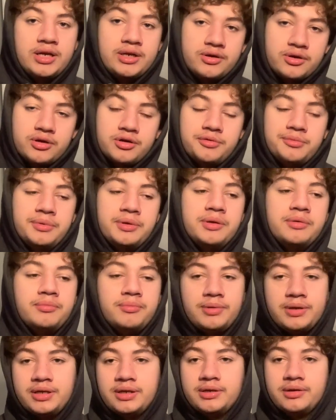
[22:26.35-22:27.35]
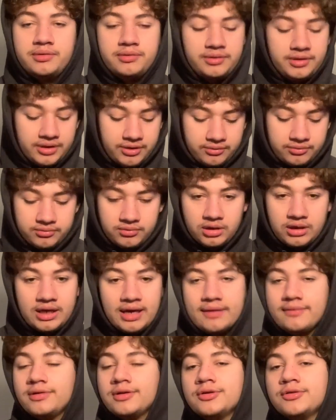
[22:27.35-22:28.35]
tournament being
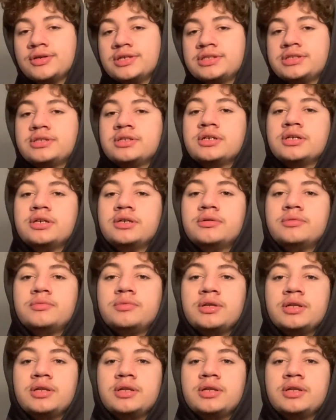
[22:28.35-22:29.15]
having your wrist hurt,